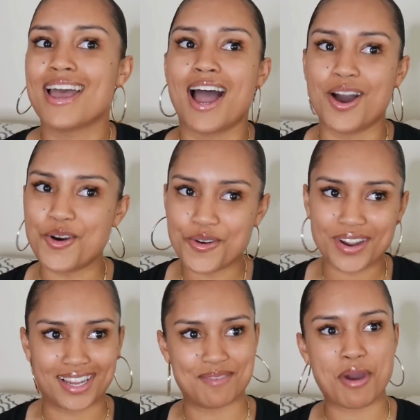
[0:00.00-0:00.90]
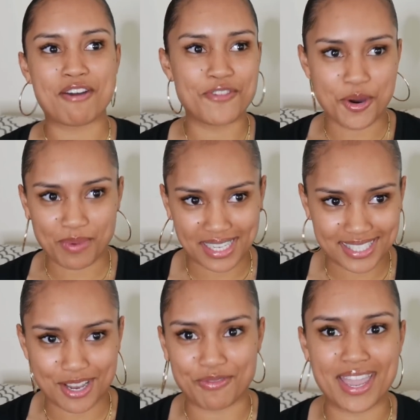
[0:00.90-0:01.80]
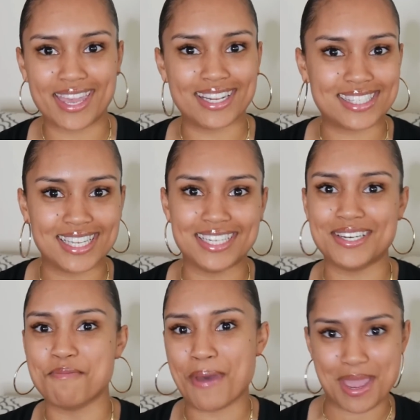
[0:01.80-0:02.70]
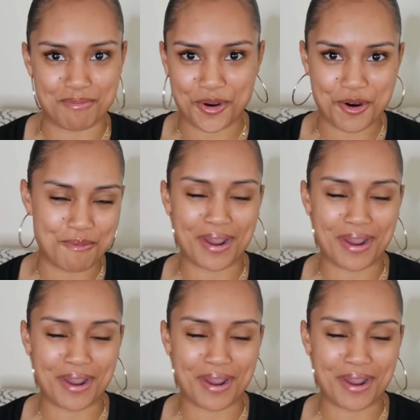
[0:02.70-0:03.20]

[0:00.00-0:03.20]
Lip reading: I feel myself getting into debate mode.